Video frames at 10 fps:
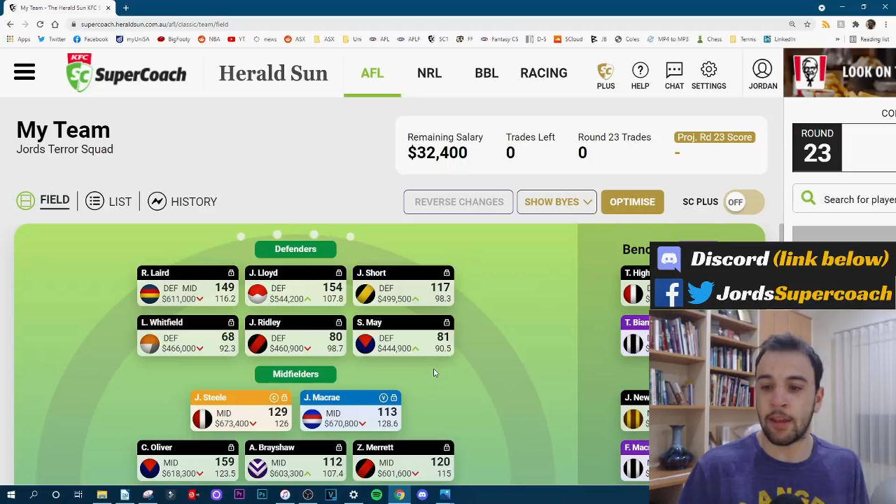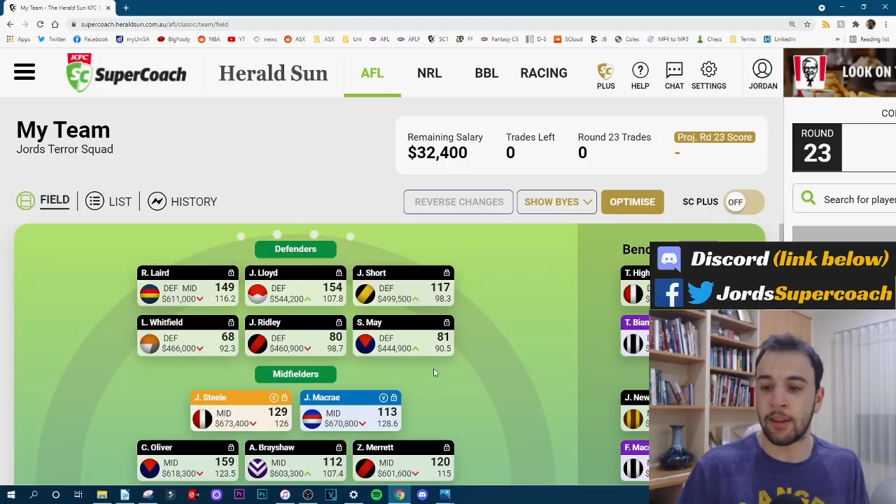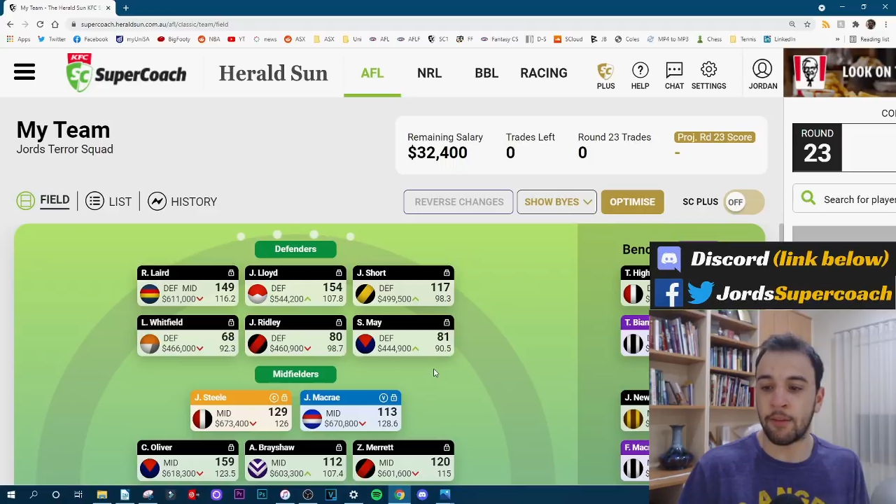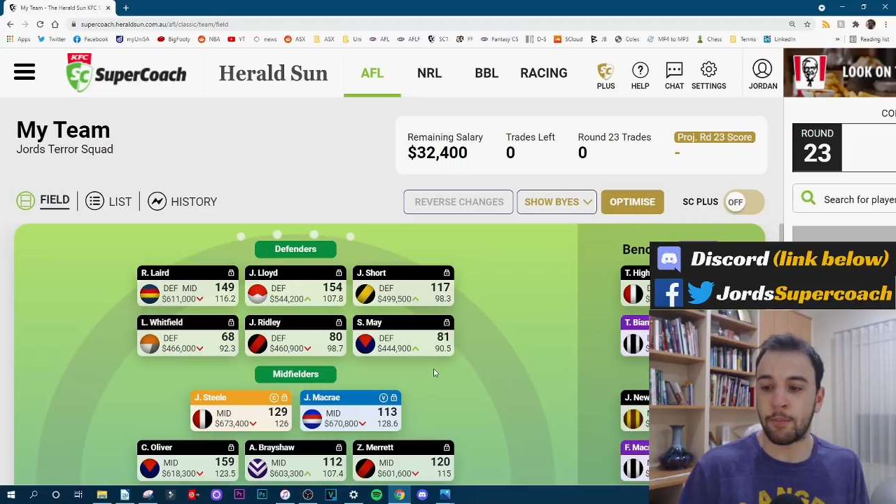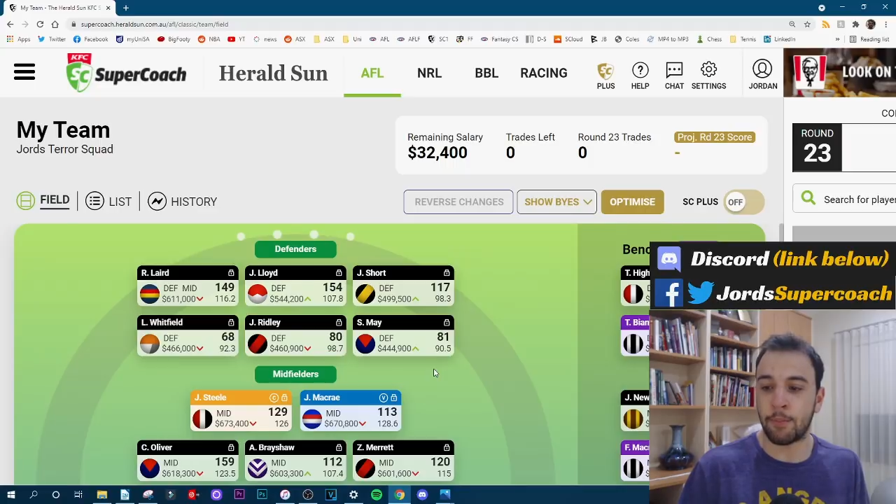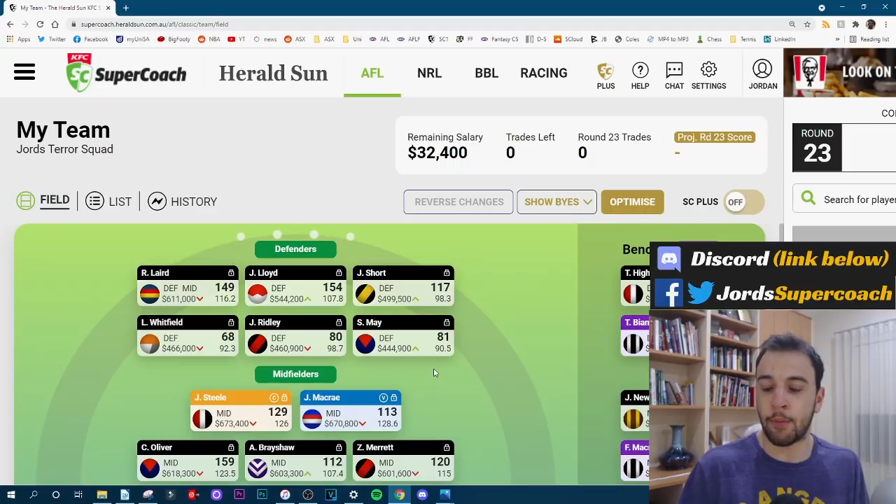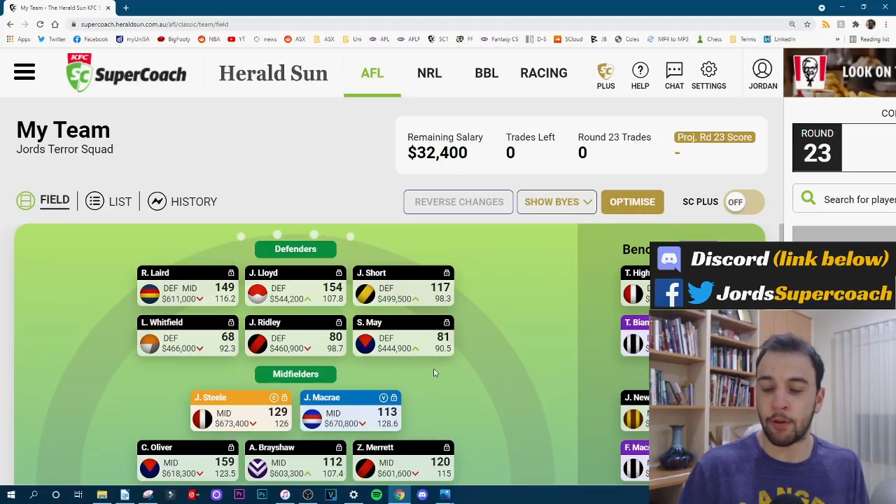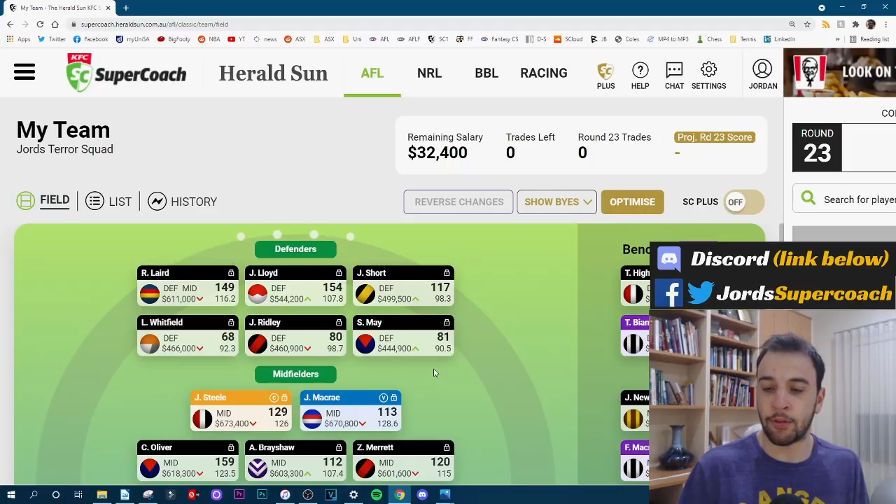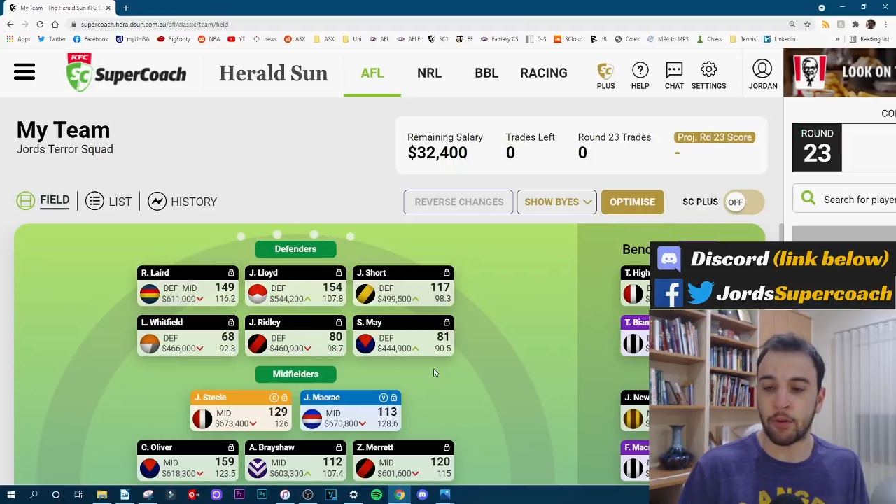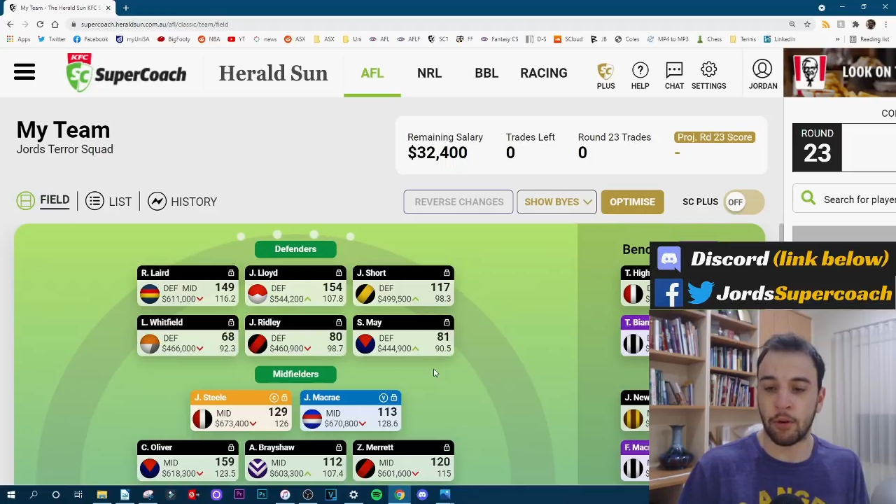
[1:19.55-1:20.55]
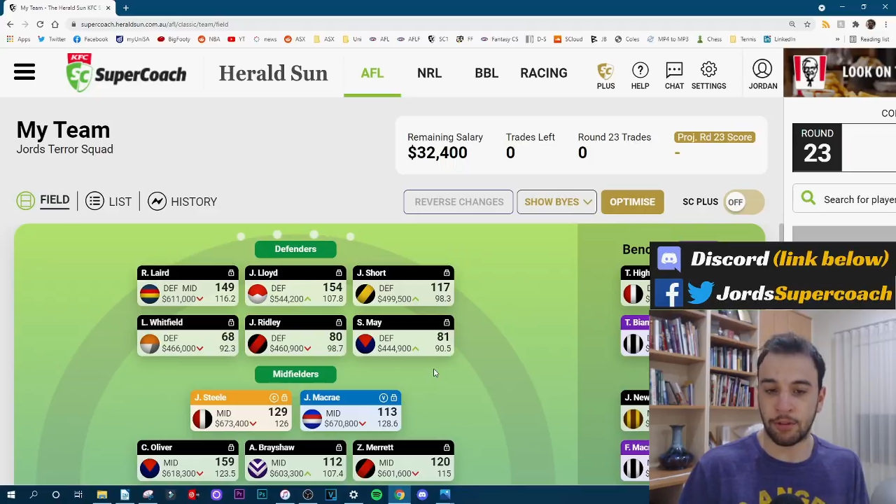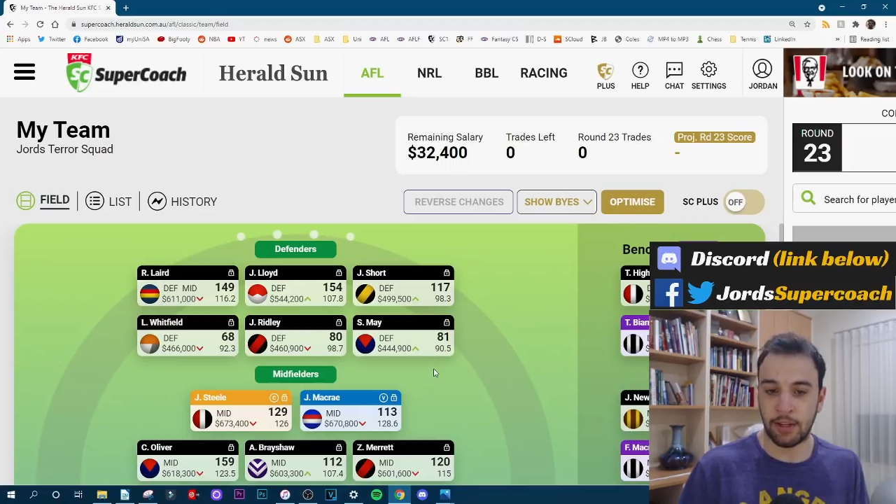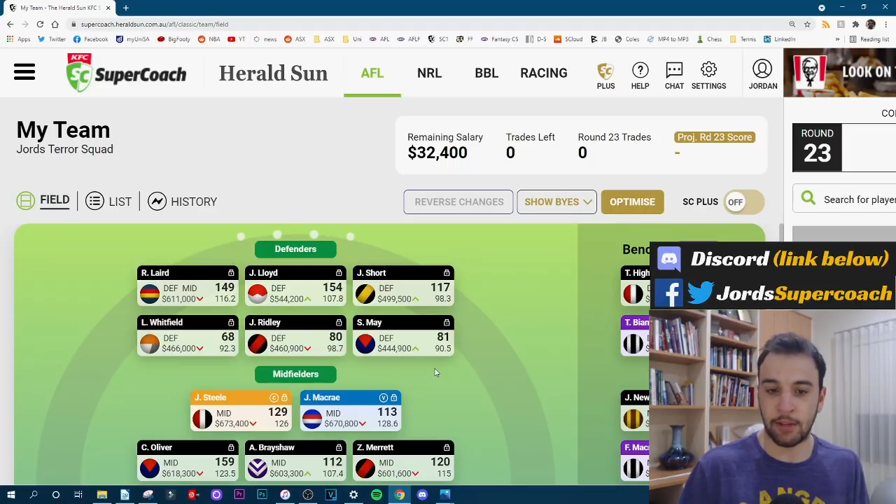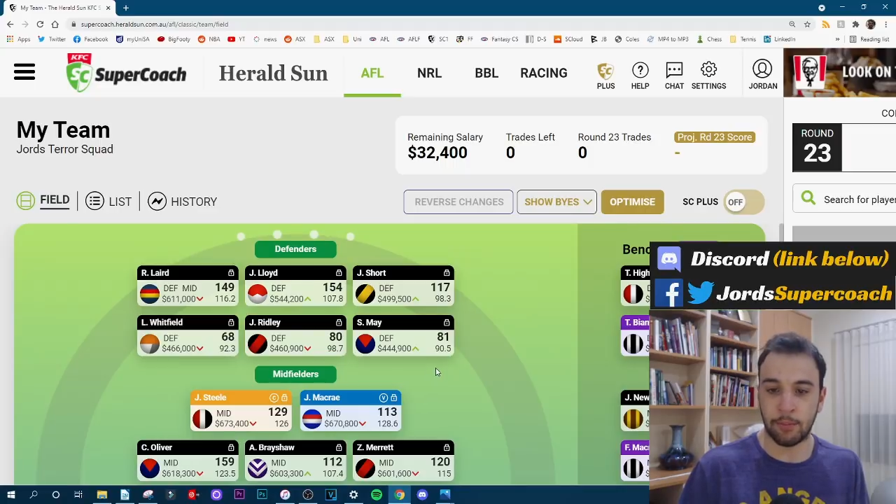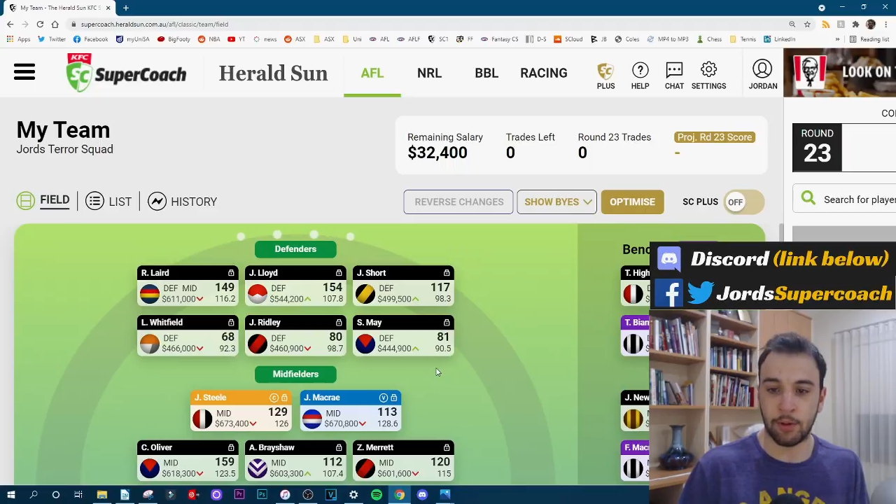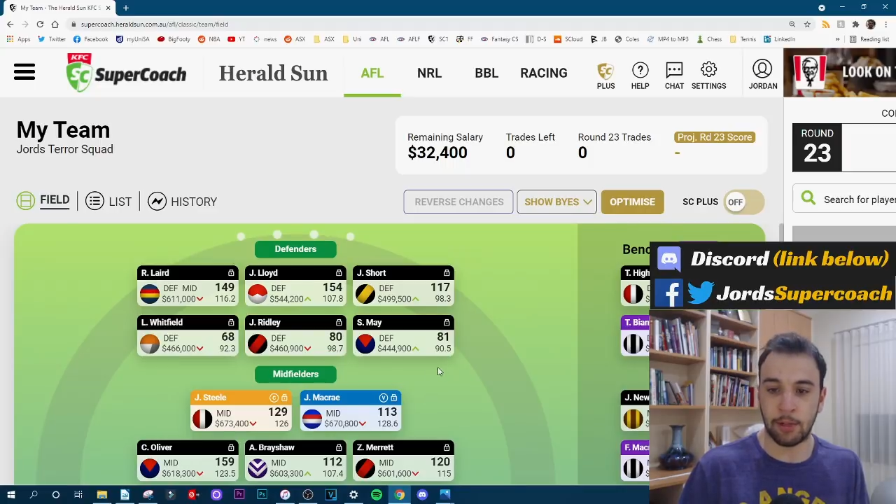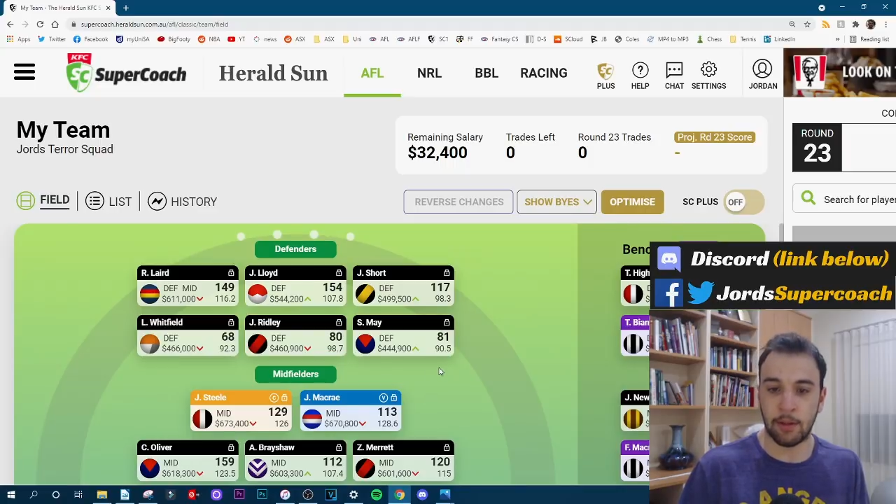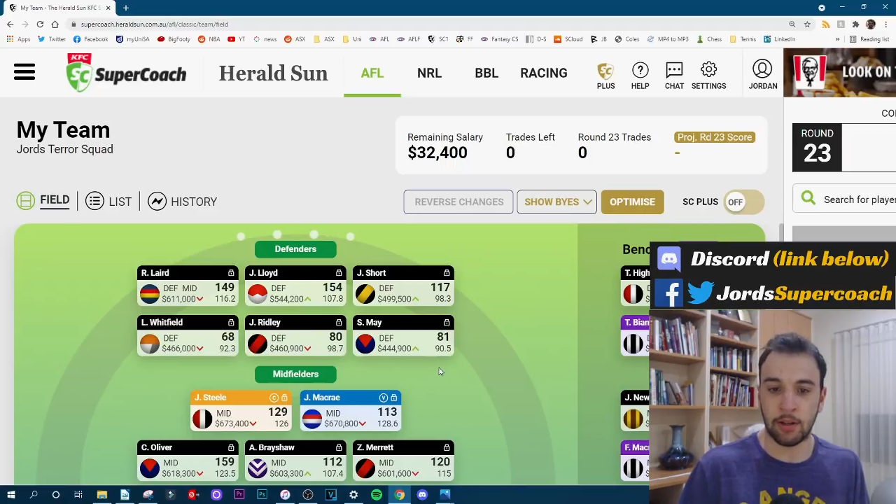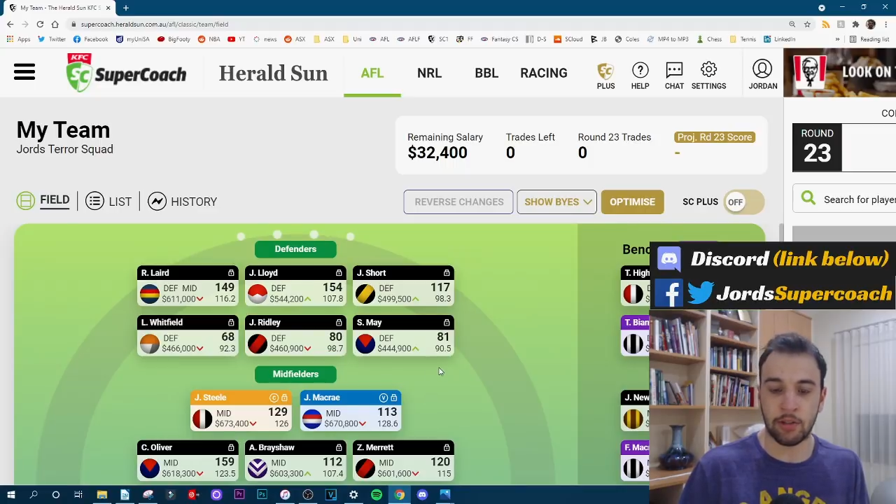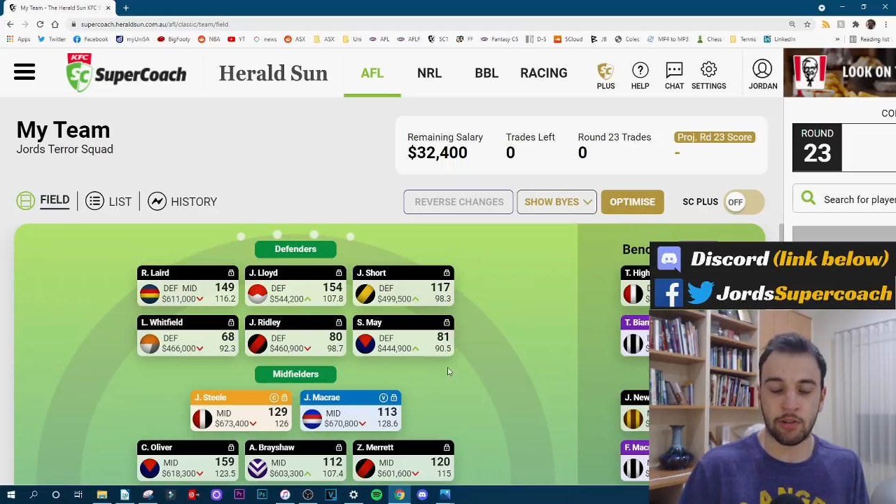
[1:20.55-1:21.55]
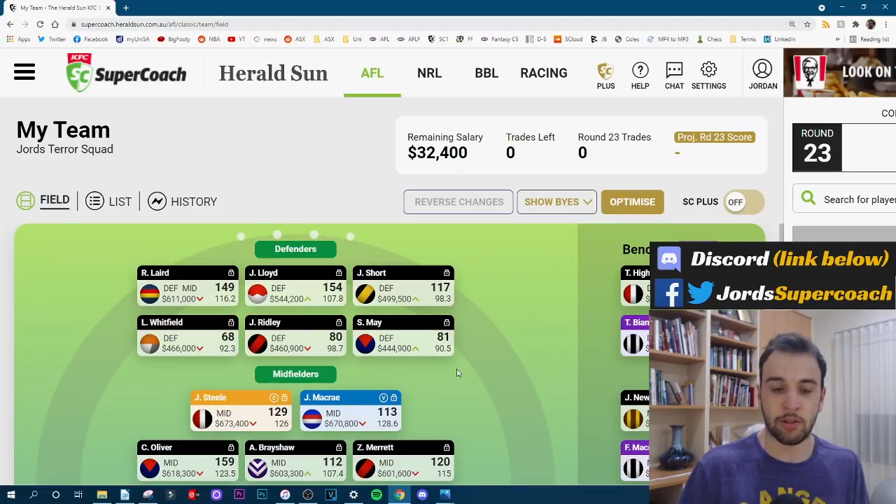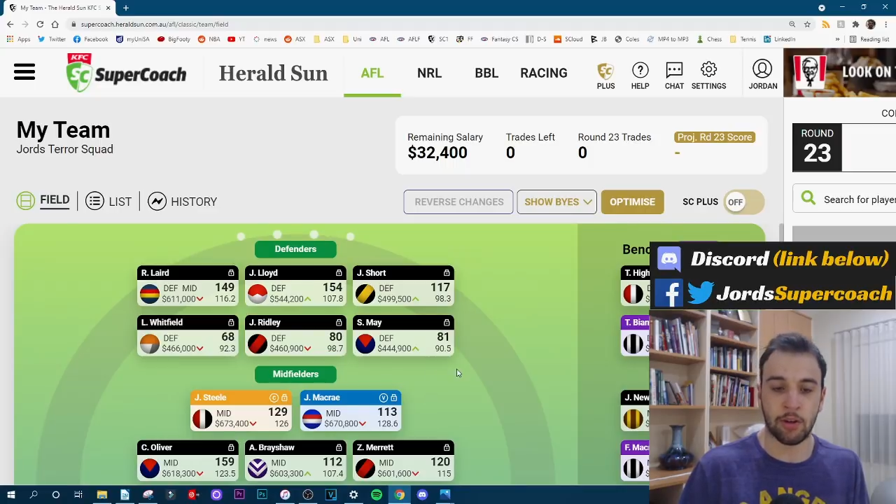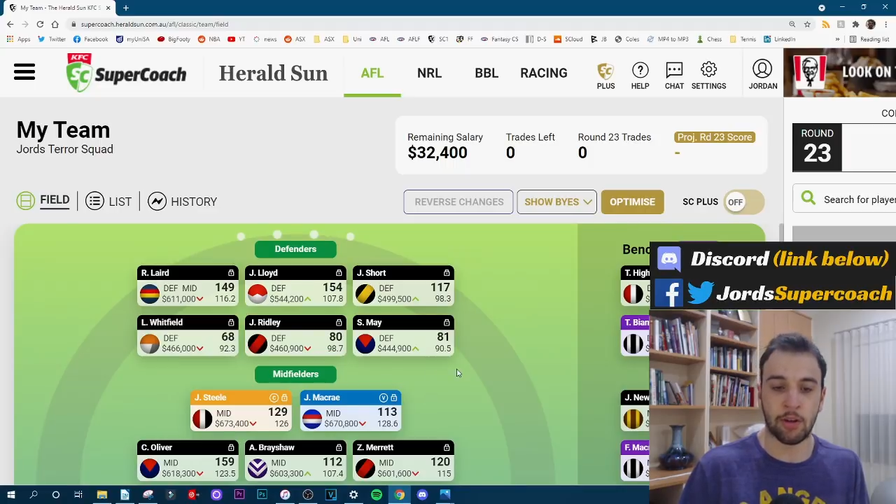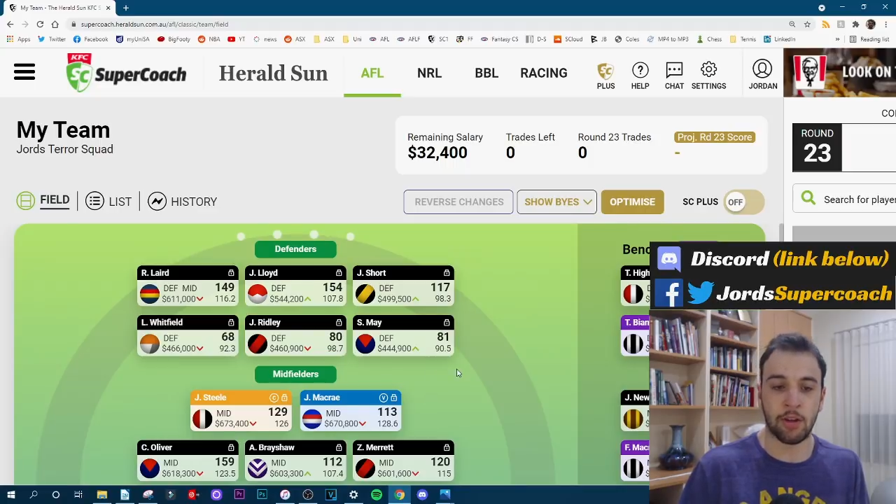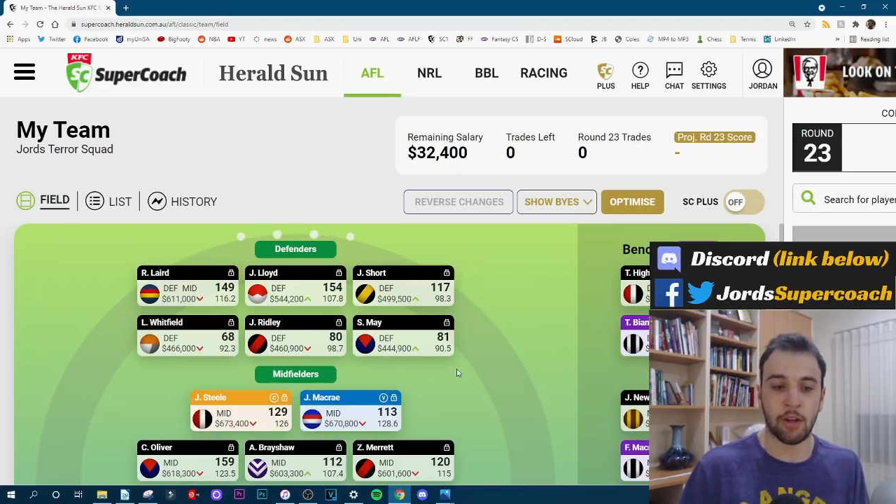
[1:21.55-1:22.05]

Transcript: and they've both gone down pretty much. So